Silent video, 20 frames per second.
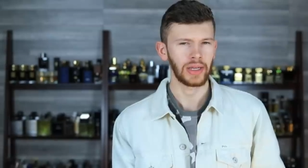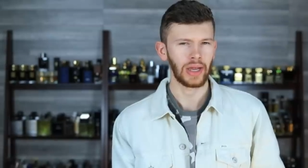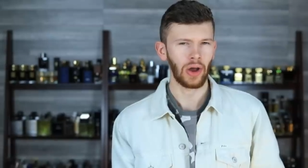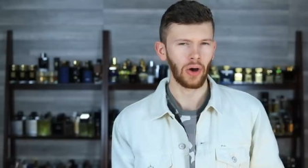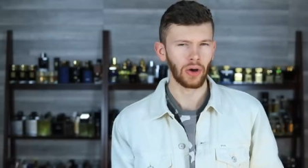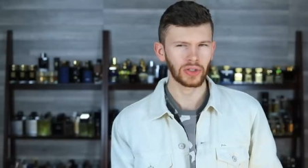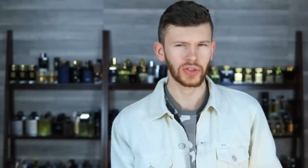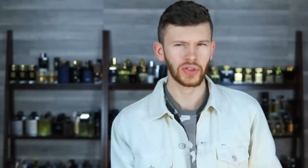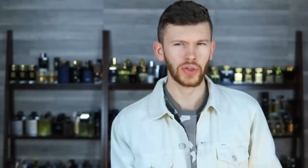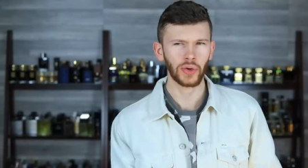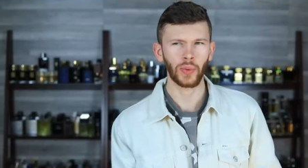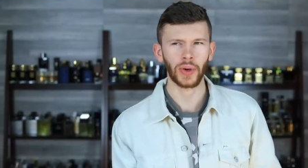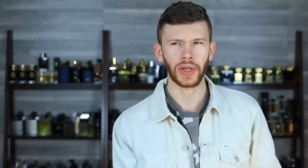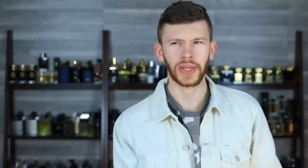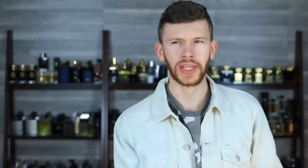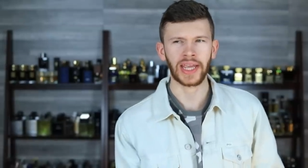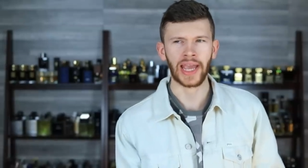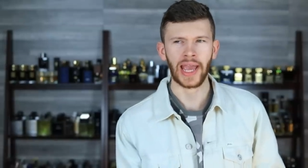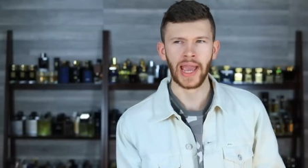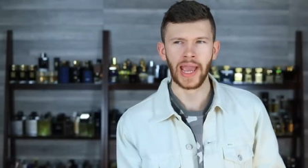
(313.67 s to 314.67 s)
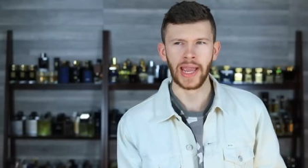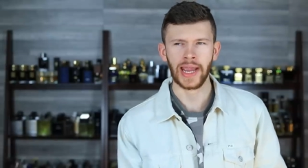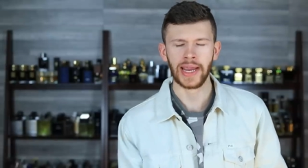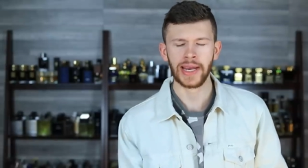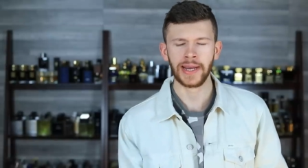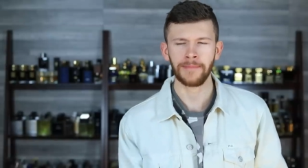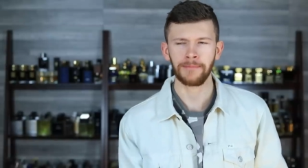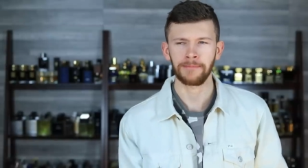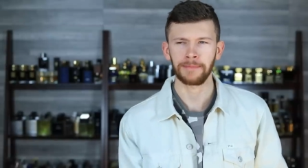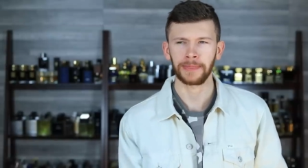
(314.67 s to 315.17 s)
Also with
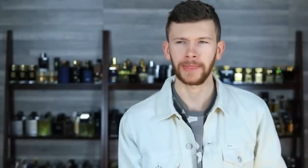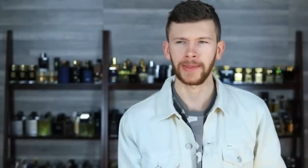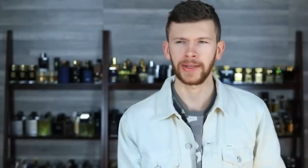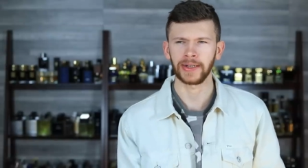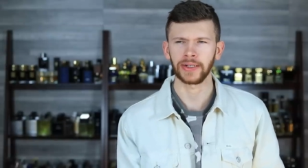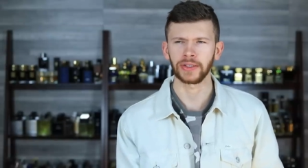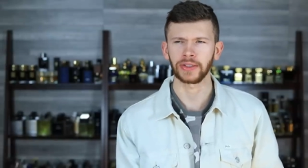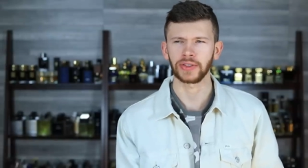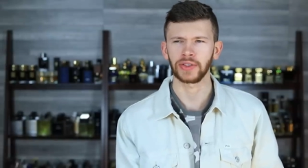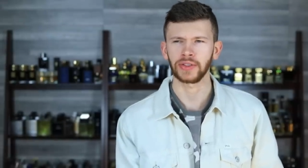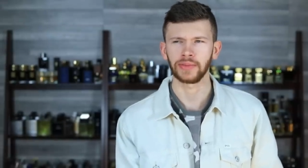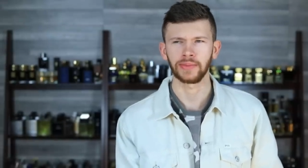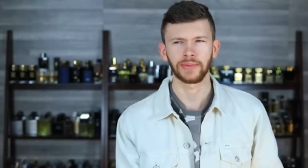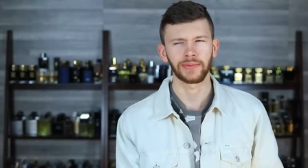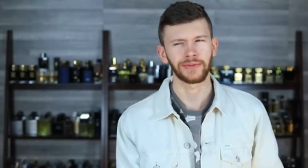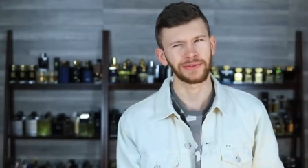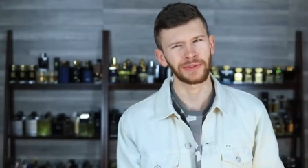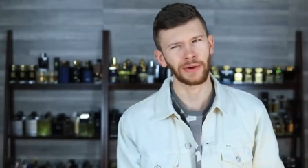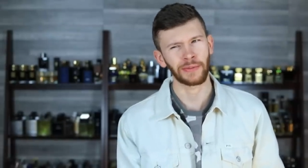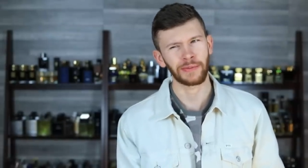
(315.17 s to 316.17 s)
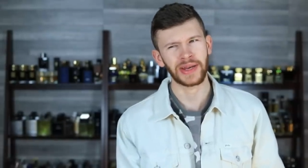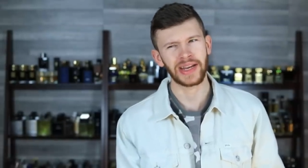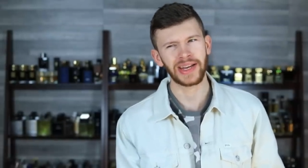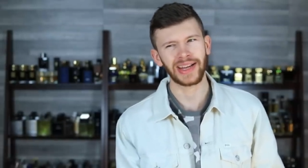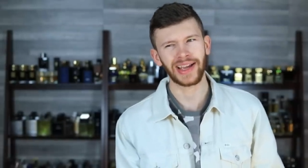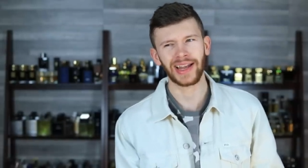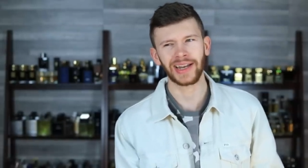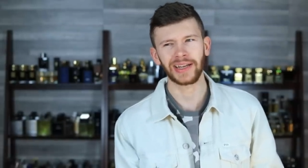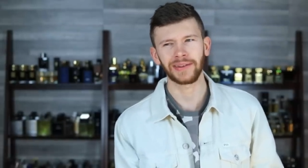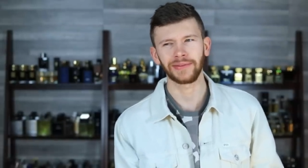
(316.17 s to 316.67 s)
K, there's, for me,
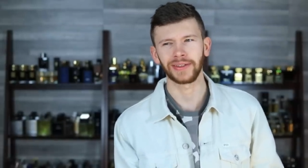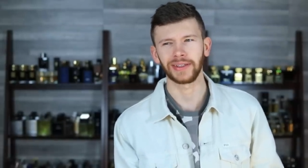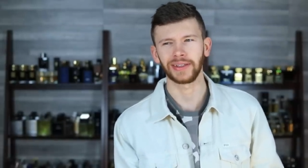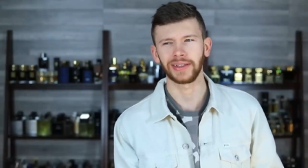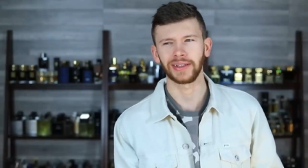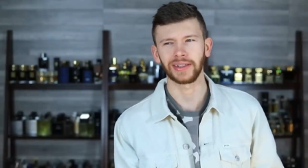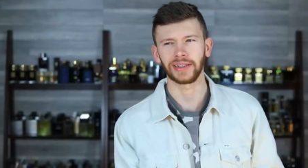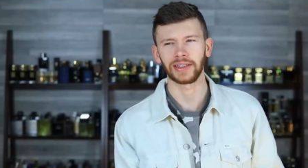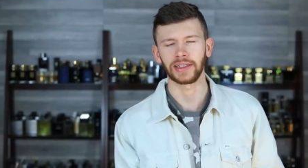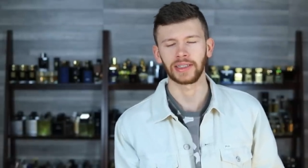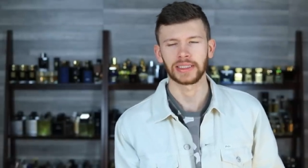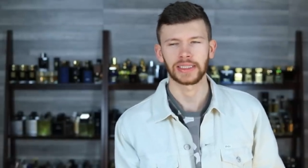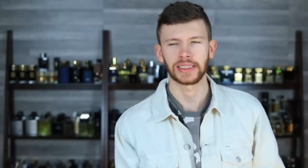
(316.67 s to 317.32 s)
kind of a